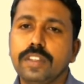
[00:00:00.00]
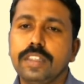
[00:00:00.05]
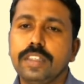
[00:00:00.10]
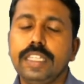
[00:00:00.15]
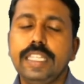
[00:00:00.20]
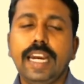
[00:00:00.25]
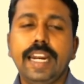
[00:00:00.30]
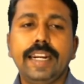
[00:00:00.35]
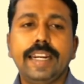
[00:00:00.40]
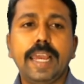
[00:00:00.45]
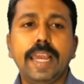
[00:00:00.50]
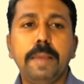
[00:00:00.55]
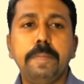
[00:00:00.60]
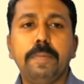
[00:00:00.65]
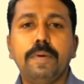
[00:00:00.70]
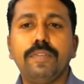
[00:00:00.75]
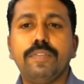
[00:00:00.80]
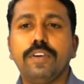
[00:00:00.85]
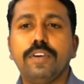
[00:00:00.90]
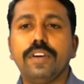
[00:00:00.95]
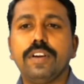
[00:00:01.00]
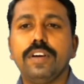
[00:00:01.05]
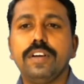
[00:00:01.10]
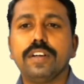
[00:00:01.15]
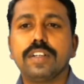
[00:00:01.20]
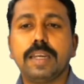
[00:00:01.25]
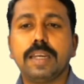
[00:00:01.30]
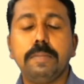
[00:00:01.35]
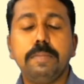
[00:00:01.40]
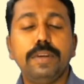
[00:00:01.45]
That type
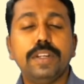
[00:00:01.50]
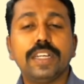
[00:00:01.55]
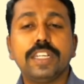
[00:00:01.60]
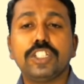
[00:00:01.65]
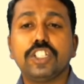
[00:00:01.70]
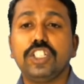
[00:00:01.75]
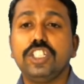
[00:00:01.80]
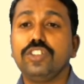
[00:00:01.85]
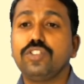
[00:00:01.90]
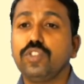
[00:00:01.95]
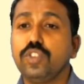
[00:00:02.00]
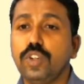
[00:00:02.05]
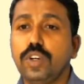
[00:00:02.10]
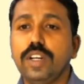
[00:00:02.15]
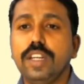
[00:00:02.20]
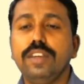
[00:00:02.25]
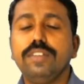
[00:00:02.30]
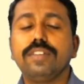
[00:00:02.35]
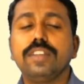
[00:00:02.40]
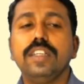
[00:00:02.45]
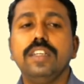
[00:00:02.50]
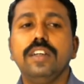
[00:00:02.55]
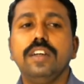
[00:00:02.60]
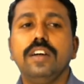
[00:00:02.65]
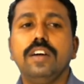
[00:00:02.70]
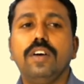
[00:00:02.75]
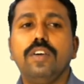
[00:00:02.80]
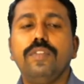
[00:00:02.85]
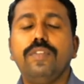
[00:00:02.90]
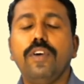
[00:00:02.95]
of communication is known as
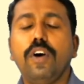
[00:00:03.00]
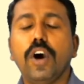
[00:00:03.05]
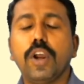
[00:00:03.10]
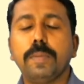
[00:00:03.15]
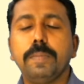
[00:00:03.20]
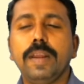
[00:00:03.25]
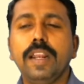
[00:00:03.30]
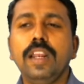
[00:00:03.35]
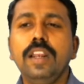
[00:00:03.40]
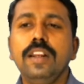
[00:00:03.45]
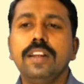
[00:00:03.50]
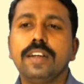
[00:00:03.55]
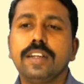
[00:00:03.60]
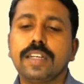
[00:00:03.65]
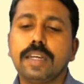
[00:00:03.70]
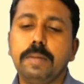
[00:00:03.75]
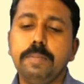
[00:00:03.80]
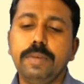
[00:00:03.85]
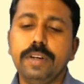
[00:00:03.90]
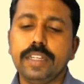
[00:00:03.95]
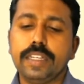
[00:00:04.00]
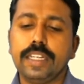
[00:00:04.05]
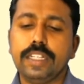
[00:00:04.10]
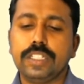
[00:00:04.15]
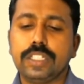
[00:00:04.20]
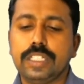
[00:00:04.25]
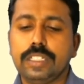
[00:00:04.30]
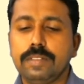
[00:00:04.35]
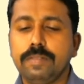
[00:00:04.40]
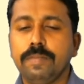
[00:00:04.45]
formal
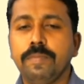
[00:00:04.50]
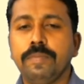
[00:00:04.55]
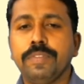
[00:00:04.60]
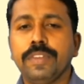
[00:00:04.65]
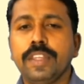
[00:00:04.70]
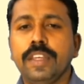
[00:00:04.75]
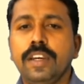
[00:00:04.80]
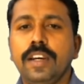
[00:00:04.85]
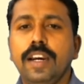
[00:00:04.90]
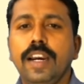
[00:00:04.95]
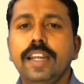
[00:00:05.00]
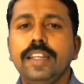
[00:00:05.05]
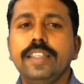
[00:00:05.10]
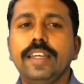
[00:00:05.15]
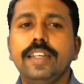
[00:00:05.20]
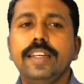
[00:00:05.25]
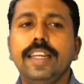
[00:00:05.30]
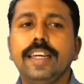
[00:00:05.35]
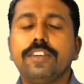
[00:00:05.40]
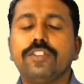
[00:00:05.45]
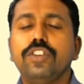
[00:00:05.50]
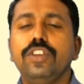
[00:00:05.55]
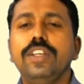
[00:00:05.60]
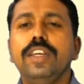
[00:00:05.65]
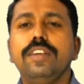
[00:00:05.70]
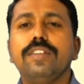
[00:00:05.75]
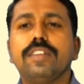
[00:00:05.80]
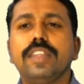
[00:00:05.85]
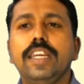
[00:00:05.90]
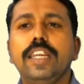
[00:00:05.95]
communication. And the next one
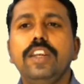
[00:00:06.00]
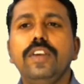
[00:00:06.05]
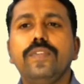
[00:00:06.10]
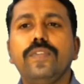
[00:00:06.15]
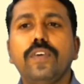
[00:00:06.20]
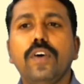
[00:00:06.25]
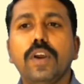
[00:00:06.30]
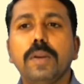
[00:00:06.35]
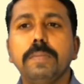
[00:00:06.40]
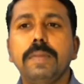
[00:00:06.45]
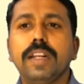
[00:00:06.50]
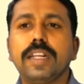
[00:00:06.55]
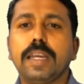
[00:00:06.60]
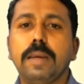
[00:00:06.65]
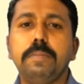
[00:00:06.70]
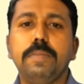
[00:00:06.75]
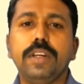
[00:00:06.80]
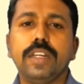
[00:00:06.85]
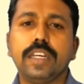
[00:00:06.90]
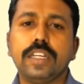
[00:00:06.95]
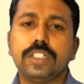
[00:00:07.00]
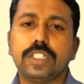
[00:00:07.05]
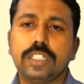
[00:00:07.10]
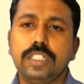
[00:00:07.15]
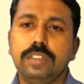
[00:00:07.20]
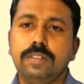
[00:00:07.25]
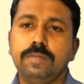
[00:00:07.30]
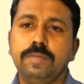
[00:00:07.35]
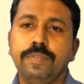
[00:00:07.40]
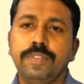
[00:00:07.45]
is informal communication.
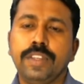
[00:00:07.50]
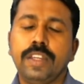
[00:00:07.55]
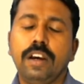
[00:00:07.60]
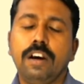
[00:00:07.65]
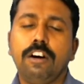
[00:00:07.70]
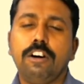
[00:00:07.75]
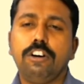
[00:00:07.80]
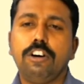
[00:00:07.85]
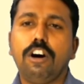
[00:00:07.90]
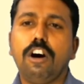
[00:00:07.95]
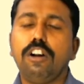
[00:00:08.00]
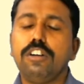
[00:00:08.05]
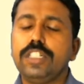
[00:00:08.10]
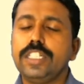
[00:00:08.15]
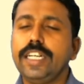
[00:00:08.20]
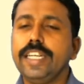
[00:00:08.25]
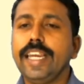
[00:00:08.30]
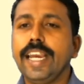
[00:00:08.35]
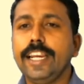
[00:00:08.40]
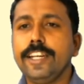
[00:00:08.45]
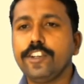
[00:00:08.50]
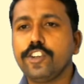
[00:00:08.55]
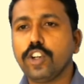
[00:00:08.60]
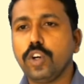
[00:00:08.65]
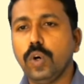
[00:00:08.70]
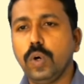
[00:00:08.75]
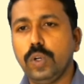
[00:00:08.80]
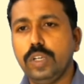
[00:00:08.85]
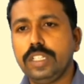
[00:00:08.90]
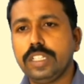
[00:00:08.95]
Already I
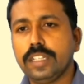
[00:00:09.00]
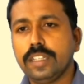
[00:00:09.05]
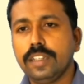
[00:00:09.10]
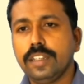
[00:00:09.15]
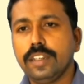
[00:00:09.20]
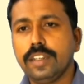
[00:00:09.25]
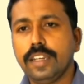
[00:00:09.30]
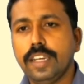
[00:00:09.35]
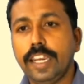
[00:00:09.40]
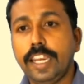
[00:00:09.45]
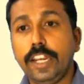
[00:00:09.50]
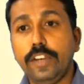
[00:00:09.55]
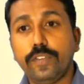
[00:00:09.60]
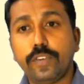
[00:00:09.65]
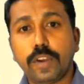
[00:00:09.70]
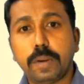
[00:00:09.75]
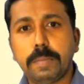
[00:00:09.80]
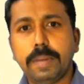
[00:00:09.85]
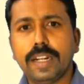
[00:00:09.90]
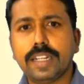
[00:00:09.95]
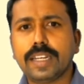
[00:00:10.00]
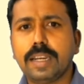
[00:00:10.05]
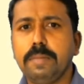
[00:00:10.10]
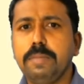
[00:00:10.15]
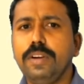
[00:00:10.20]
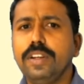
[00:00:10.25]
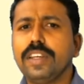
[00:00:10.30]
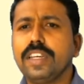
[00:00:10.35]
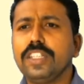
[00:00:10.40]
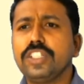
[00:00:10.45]
told, informal
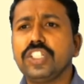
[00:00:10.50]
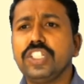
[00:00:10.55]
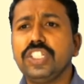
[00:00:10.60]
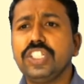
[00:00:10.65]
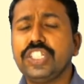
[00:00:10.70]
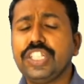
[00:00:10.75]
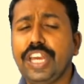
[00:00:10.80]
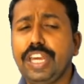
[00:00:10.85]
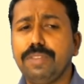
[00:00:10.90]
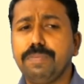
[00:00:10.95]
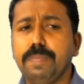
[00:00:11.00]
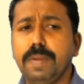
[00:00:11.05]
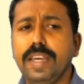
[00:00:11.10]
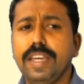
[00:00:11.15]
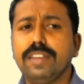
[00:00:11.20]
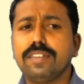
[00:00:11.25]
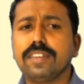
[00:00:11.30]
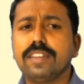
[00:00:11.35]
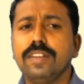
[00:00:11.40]
communication takes place